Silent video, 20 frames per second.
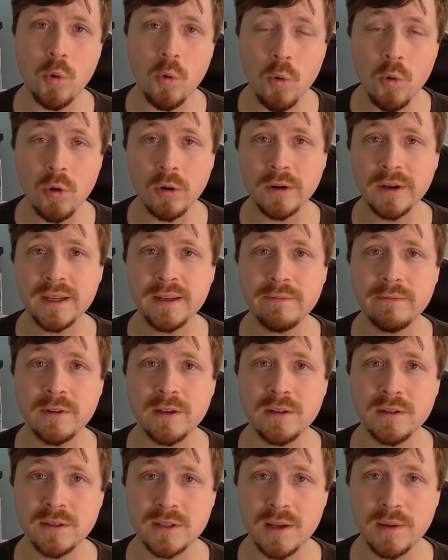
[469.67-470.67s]
or
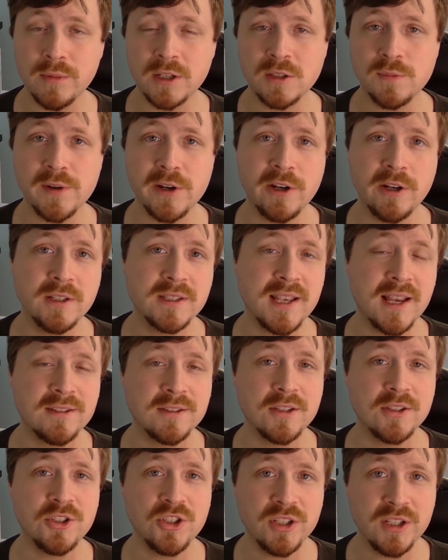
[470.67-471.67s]
even some experience
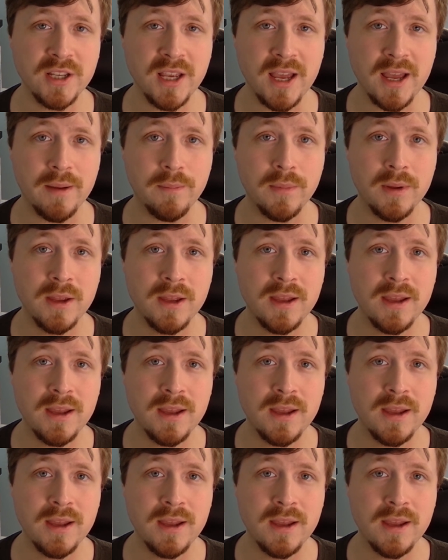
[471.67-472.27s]
as a GM,